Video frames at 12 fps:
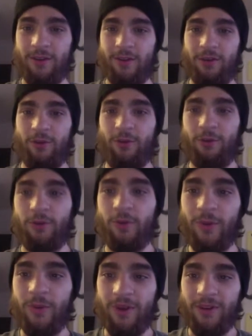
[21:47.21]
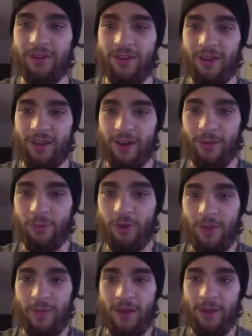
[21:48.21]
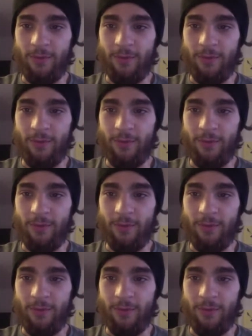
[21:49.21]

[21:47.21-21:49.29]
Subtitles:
Who do we want to take on Primate?